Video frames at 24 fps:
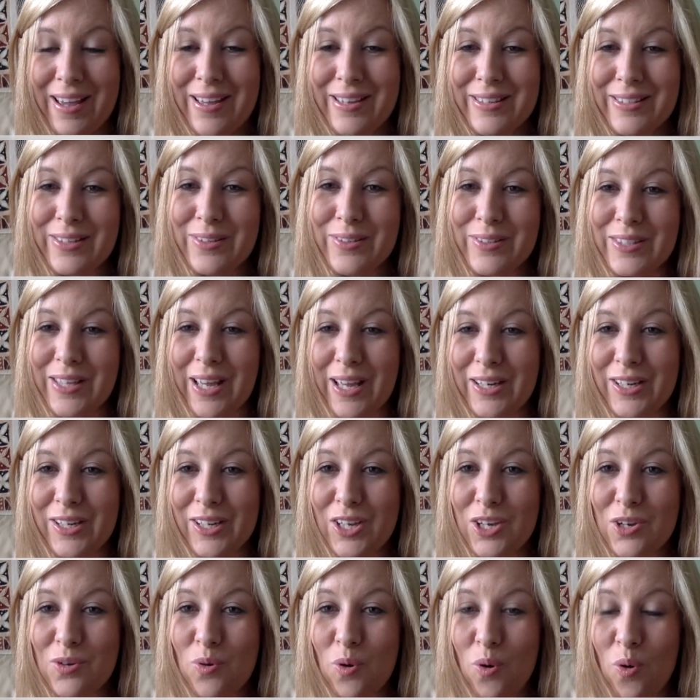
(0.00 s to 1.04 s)
so sending
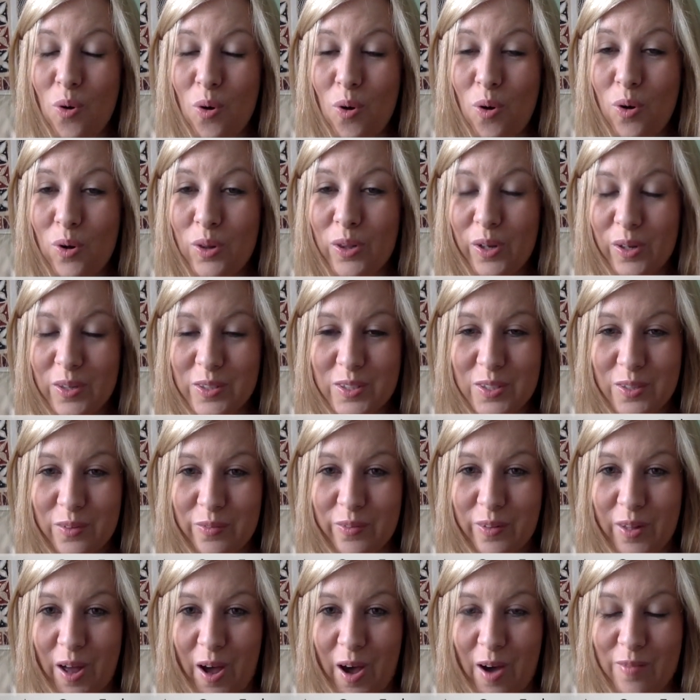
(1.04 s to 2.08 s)
you all lots of
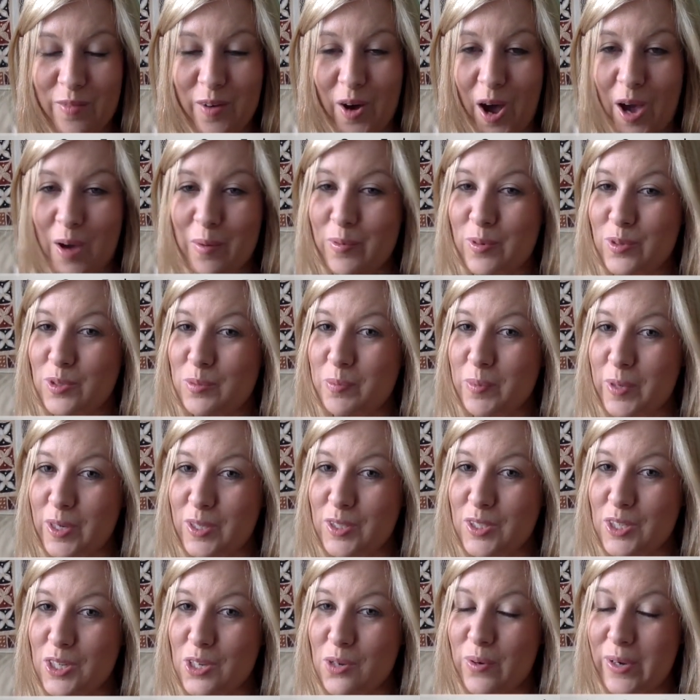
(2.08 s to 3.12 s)
love. I will speak
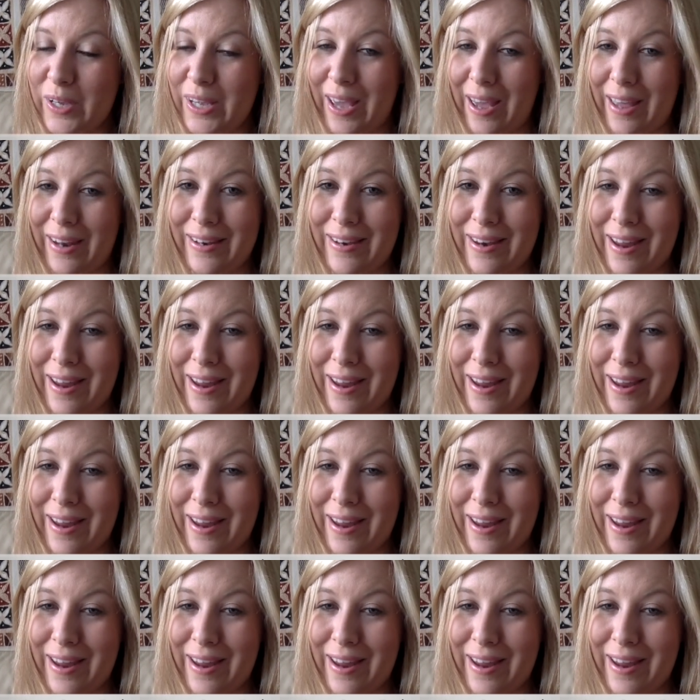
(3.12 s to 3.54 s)
to you again